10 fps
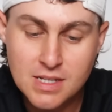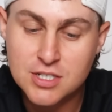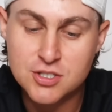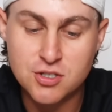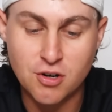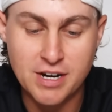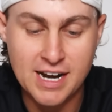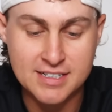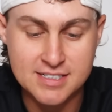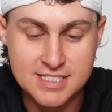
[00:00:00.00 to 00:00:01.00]
You scroll
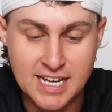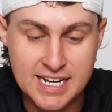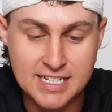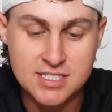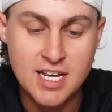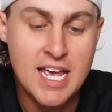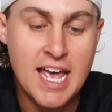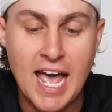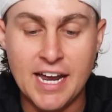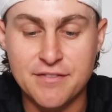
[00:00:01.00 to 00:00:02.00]
down in settings
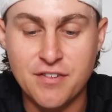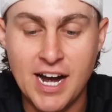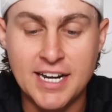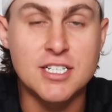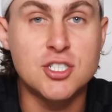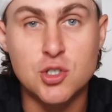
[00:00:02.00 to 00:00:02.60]
and find